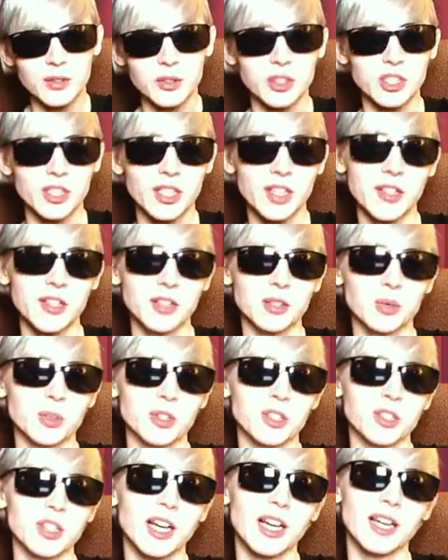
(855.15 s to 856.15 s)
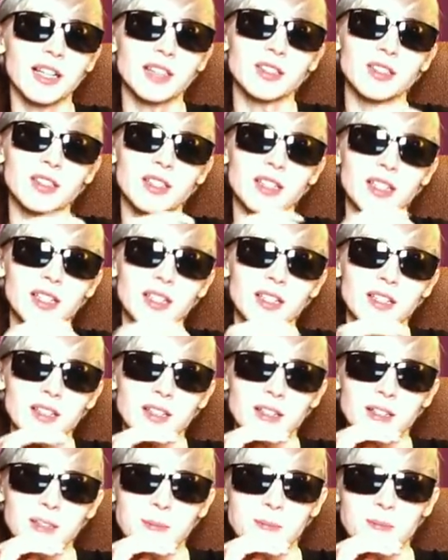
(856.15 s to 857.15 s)
share this with you guys
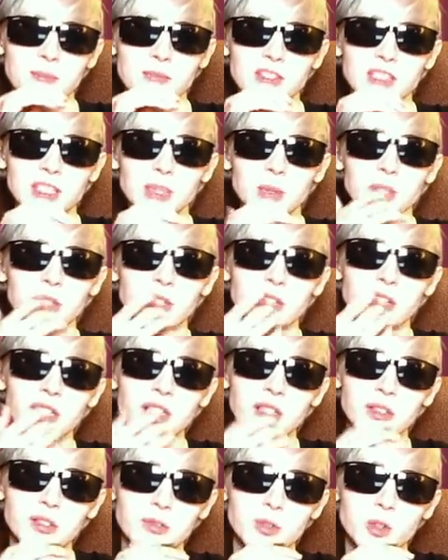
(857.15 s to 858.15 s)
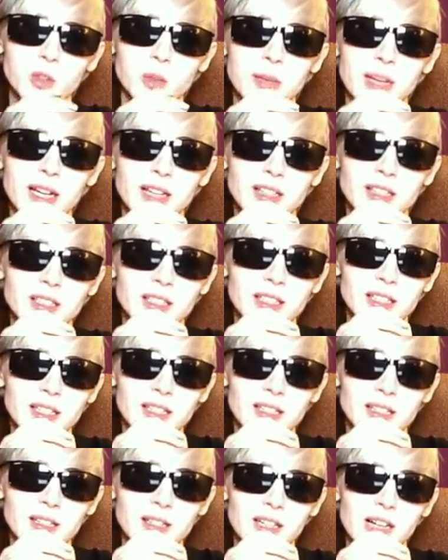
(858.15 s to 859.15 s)
and see what you think of the format.
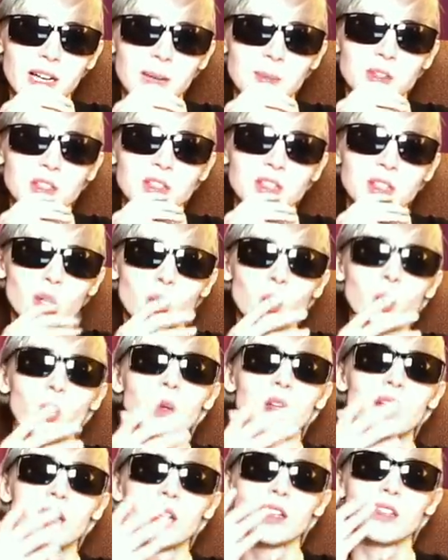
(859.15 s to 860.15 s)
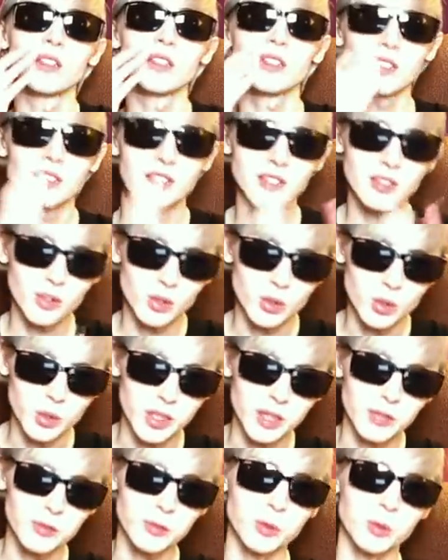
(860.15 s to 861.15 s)
And I'm so
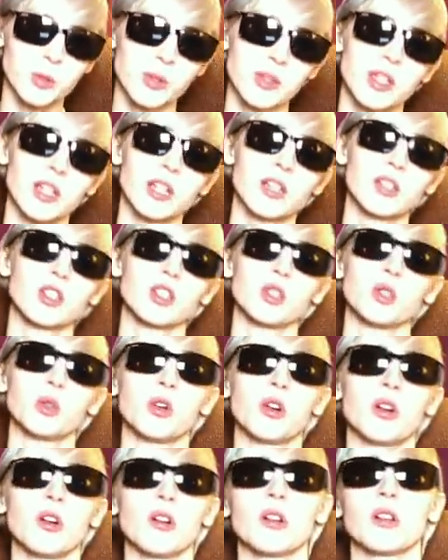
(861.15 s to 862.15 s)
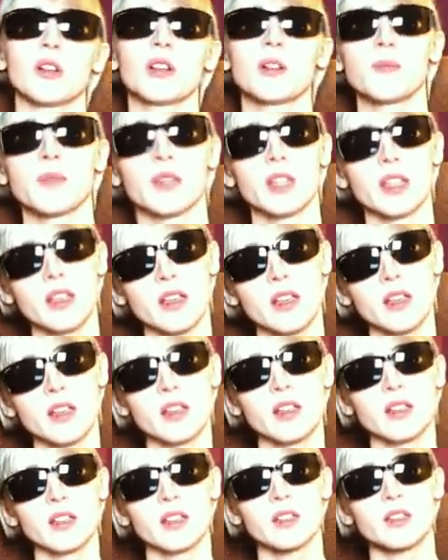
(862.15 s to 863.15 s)
grateful that you all
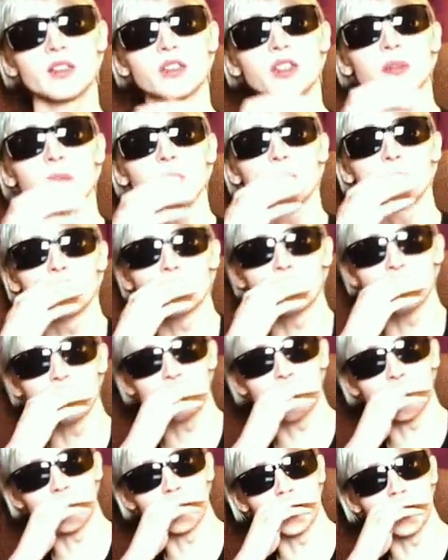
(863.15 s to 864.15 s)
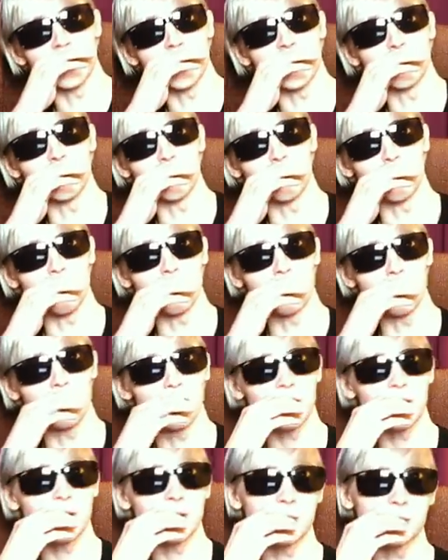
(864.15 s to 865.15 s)
contributed with
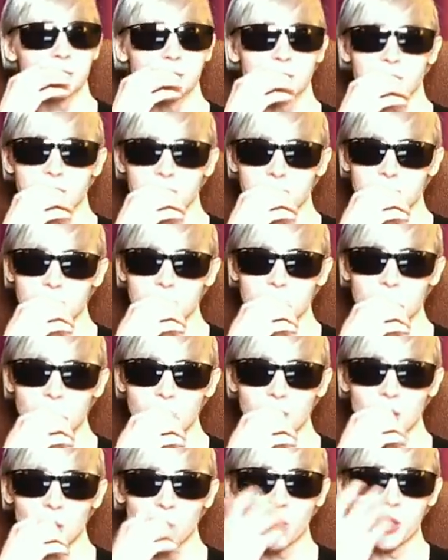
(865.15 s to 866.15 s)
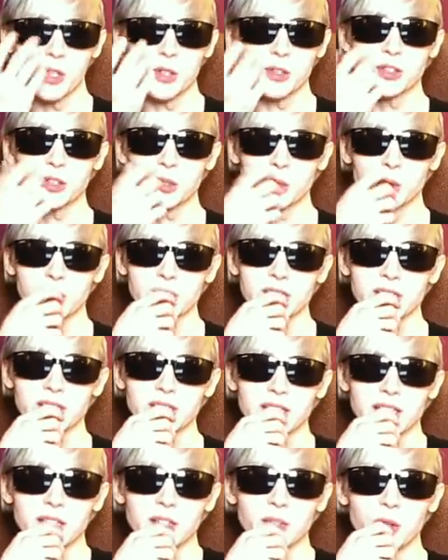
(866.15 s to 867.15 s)
your
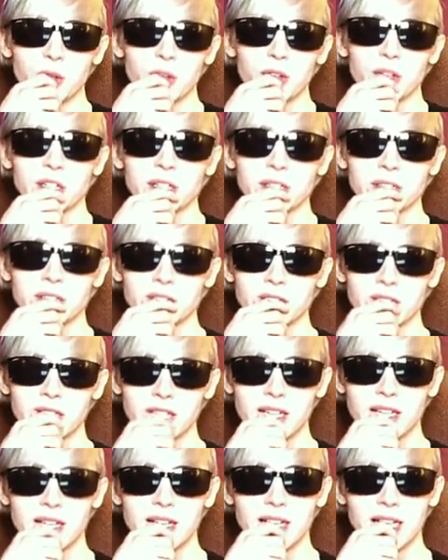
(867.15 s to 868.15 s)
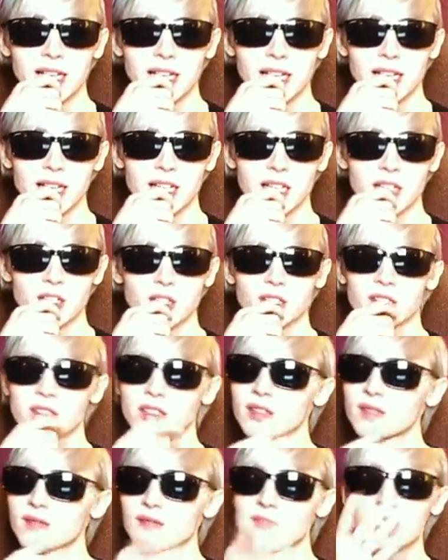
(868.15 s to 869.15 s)
stories and your thoughts, and
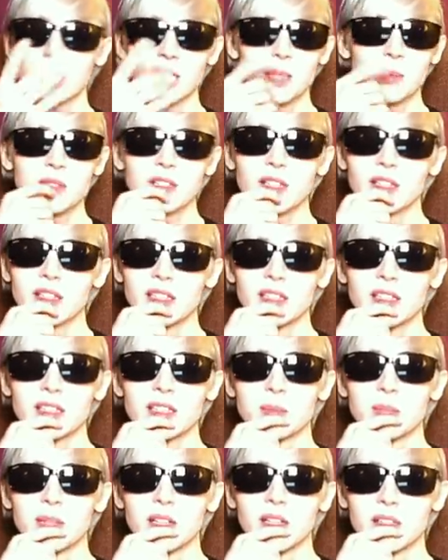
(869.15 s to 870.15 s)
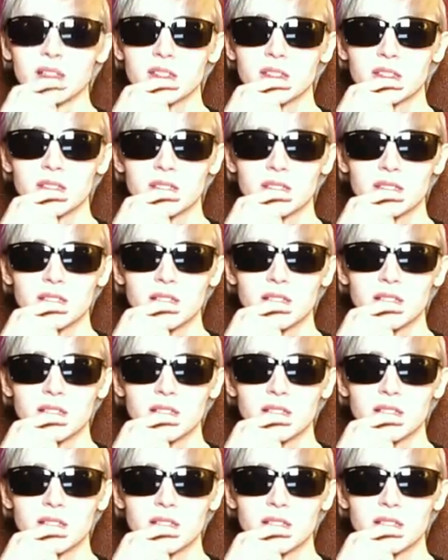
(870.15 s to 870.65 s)
just keep sending in emails.